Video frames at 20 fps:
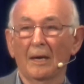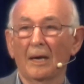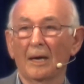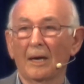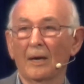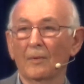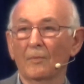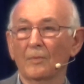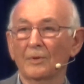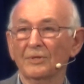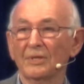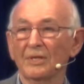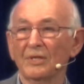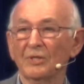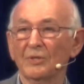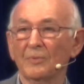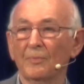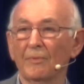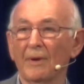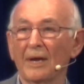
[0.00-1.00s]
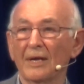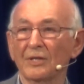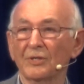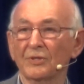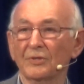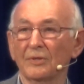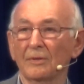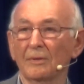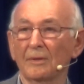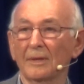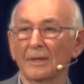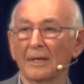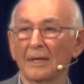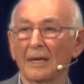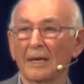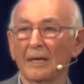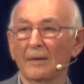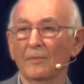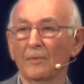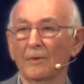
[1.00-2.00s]
was inspirational
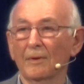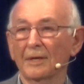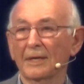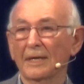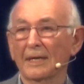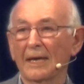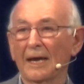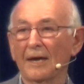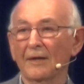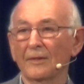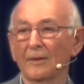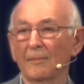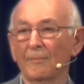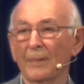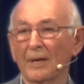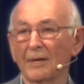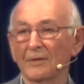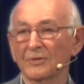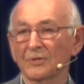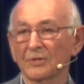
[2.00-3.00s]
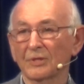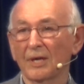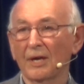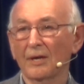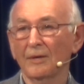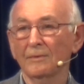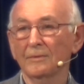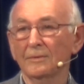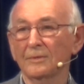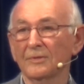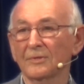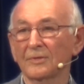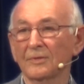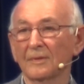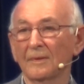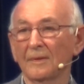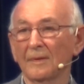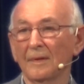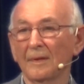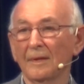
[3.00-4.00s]
in working out the postcodes
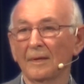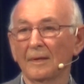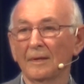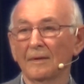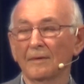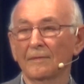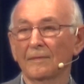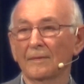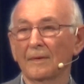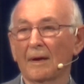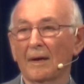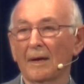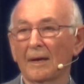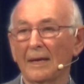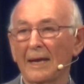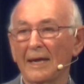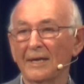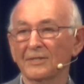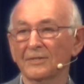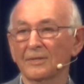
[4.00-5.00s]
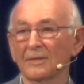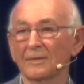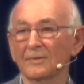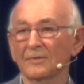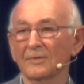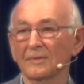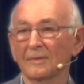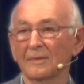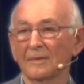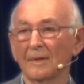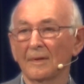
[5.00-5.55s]
for our letters.